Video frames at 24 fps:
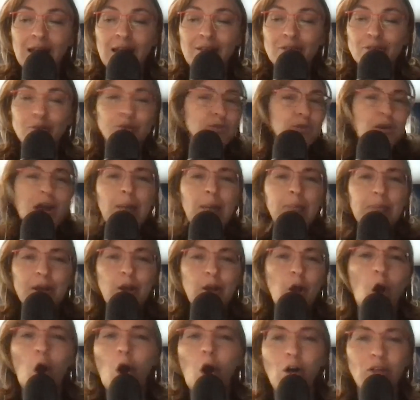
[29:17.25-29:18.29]
Those are happening
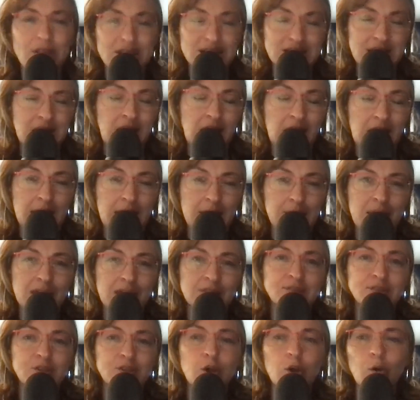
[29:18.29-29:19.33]
all the time. And
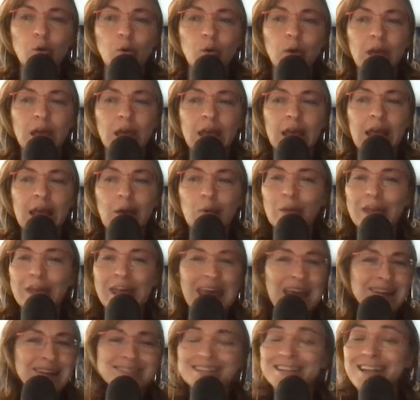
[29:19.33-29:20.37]
so we
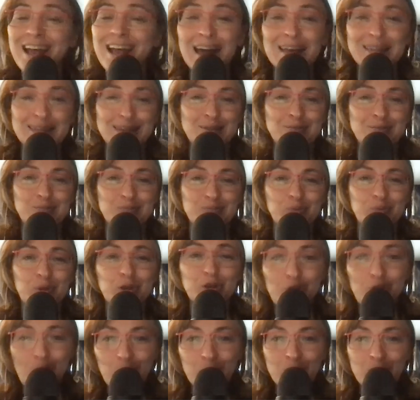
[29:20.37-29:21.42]
can't deny them. We
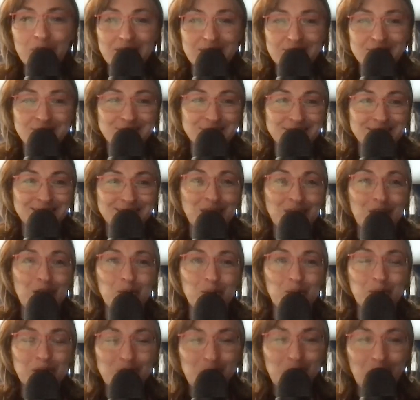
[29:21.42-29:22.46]
know this, we
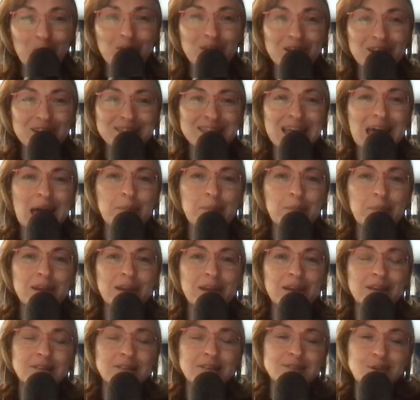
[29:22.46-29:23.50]
know that it's
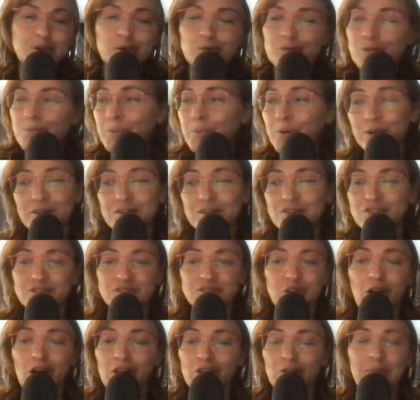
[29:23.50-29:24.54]
happening. And so the book is just
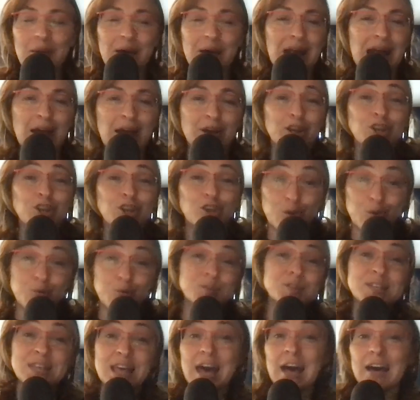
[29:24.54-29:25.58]
all about how to
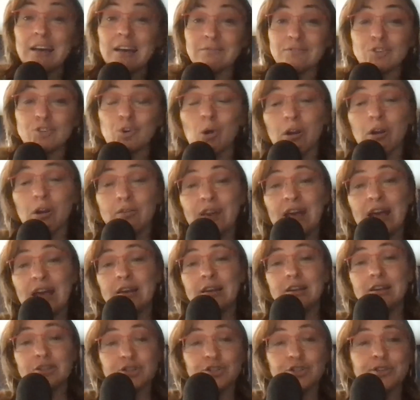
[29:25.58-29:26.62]
use that to our
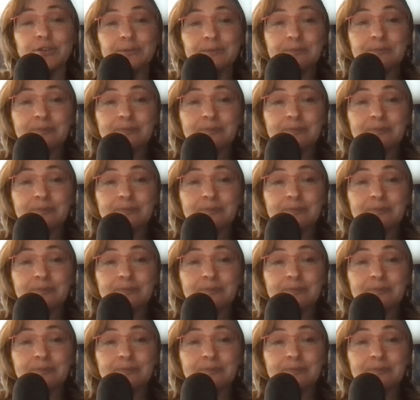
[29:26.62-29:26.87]
advantage.